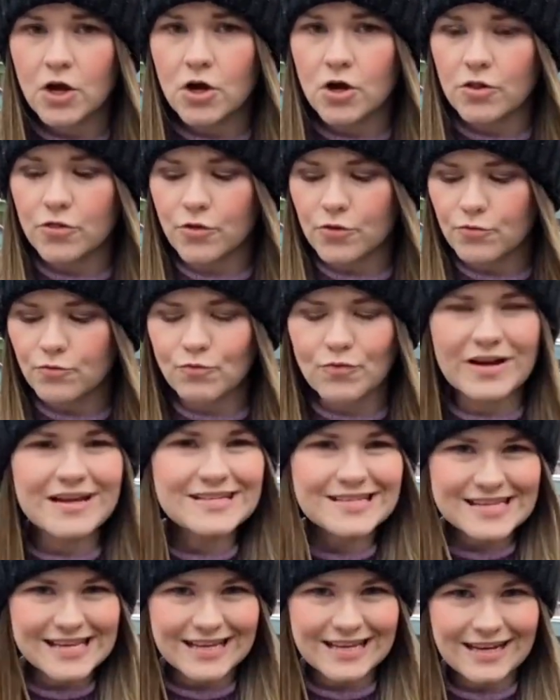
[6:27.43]
The
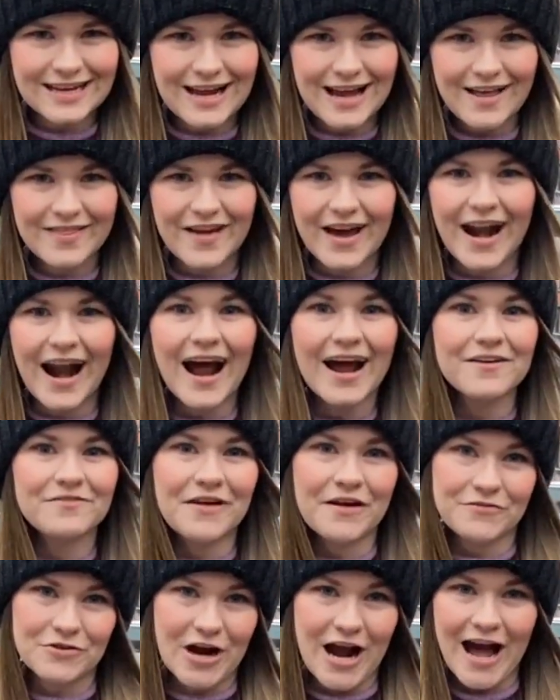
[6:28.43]
reason that I have
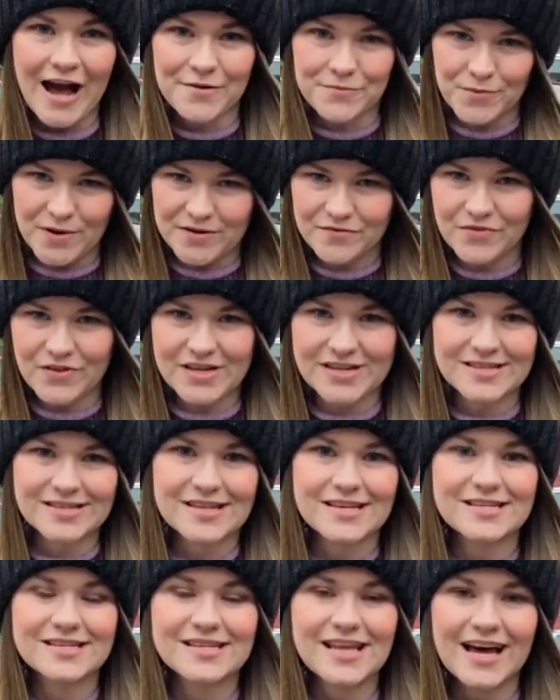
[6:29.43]
never had one of these
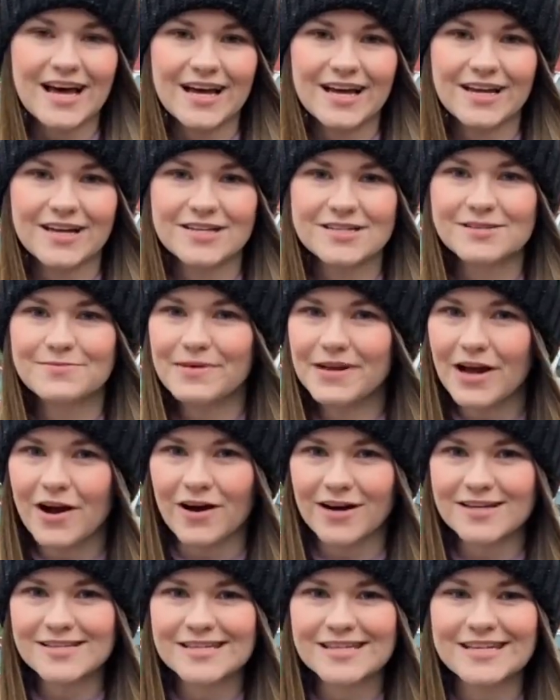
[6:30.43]
is that, to be
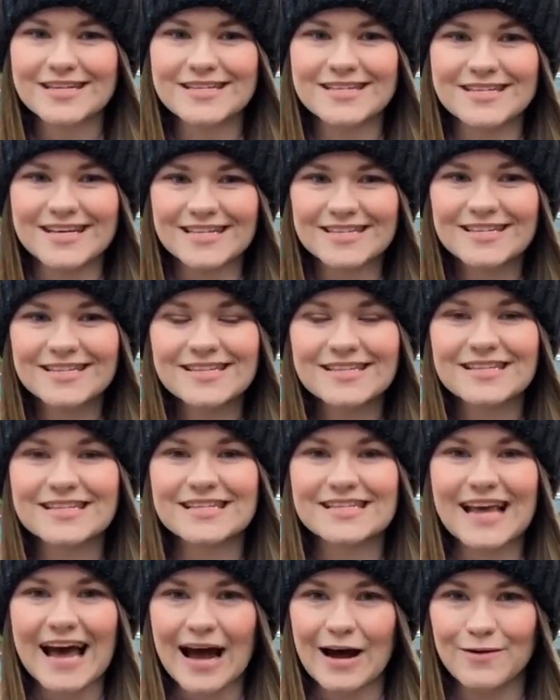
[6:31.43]
honest, it doesn't
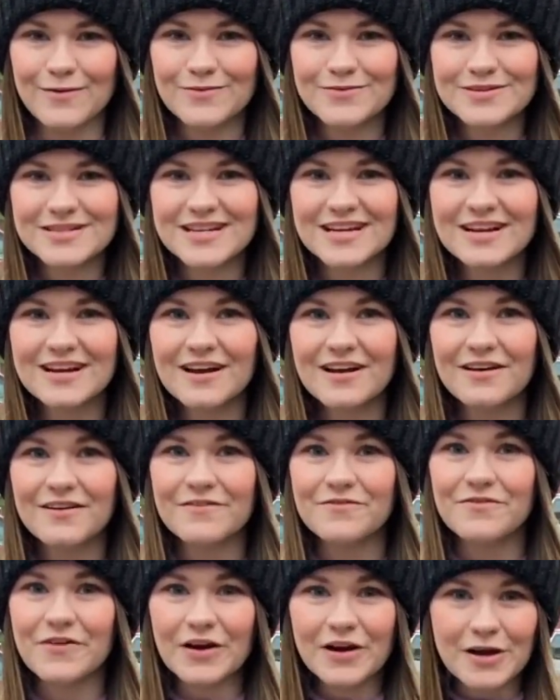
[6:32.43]
sound
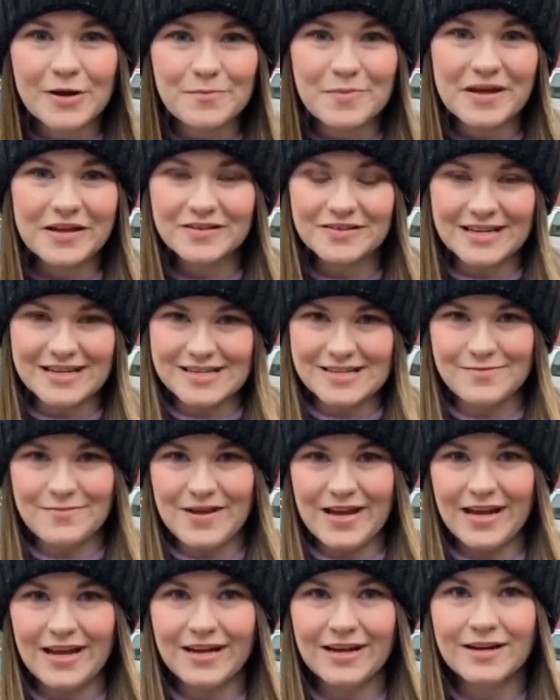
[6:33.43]
very appealing to
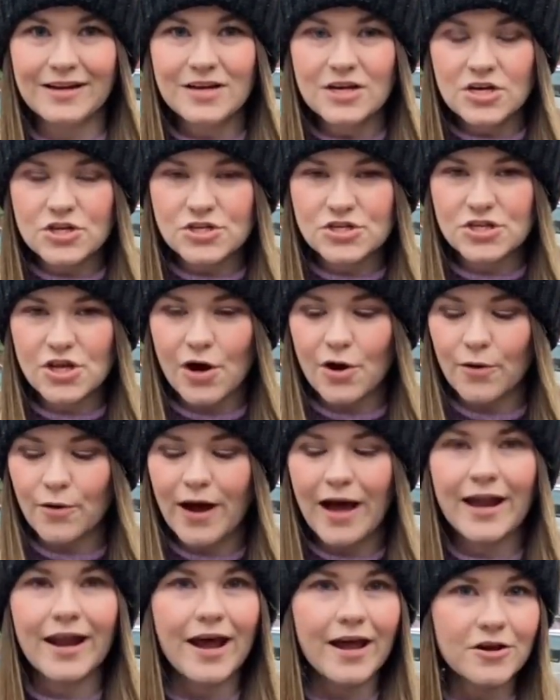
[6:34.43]
me. So
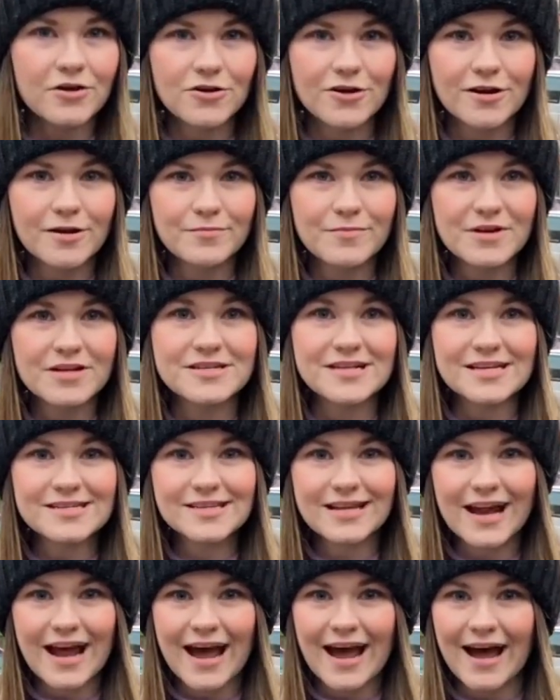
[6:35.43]
an egg cream
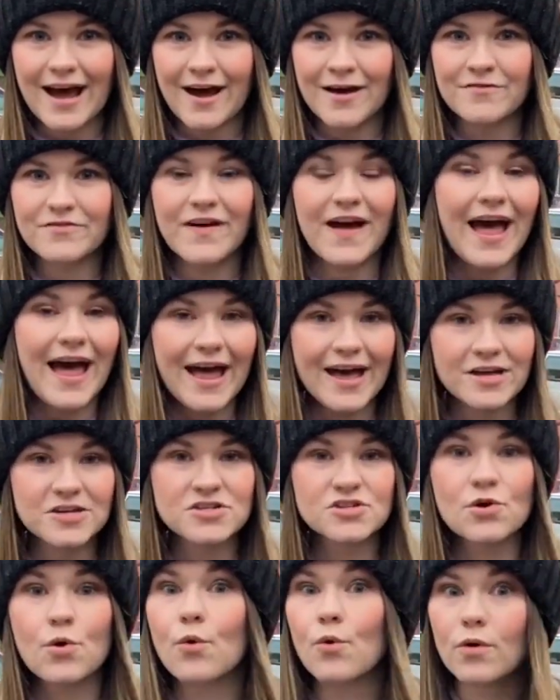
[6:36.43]
doesn't have
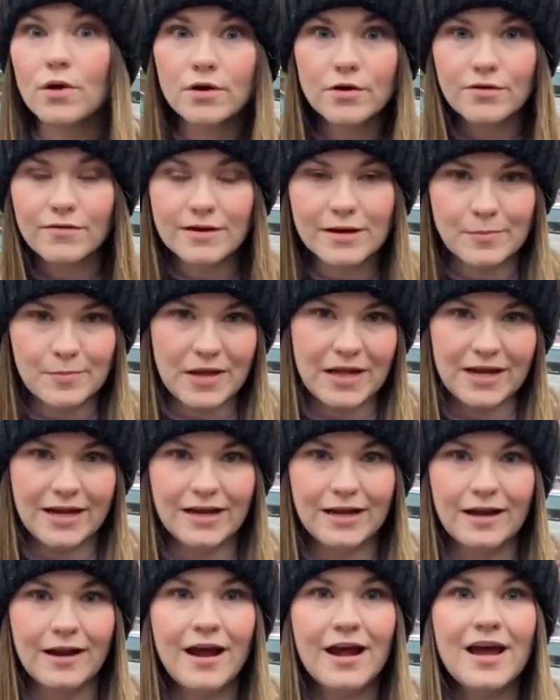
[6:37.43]
eggs or cream in it.
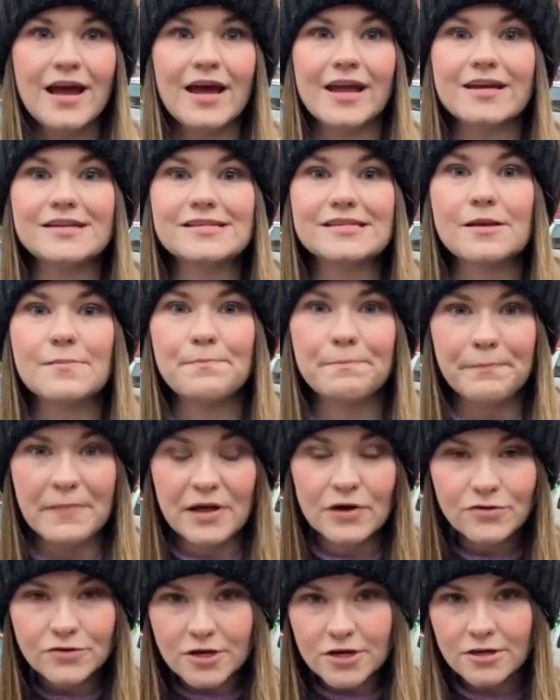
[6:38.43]
It is
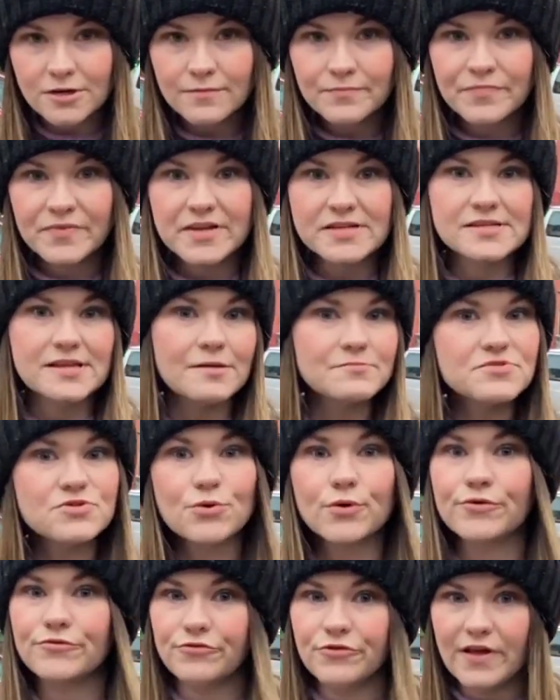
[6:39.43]
milk, some
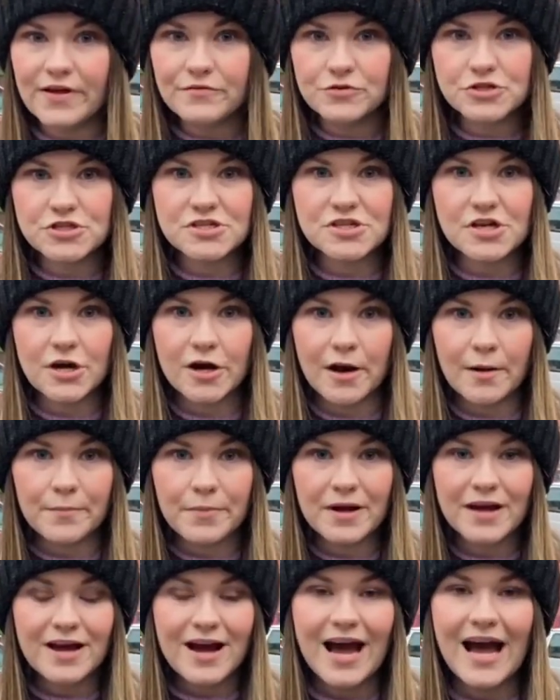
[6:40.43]
sort of flavored syrup,
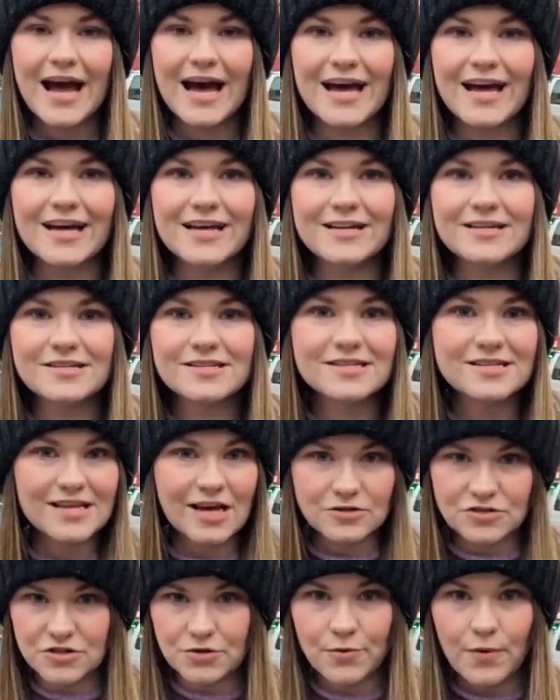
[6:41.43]
and
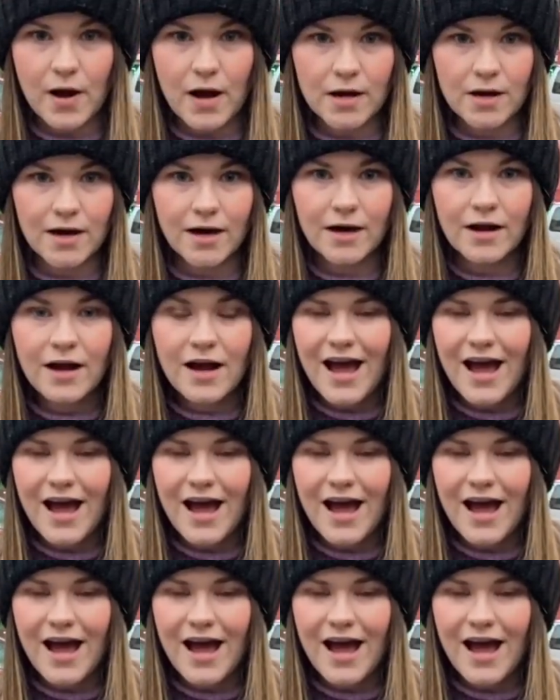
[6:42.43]
seltzer water.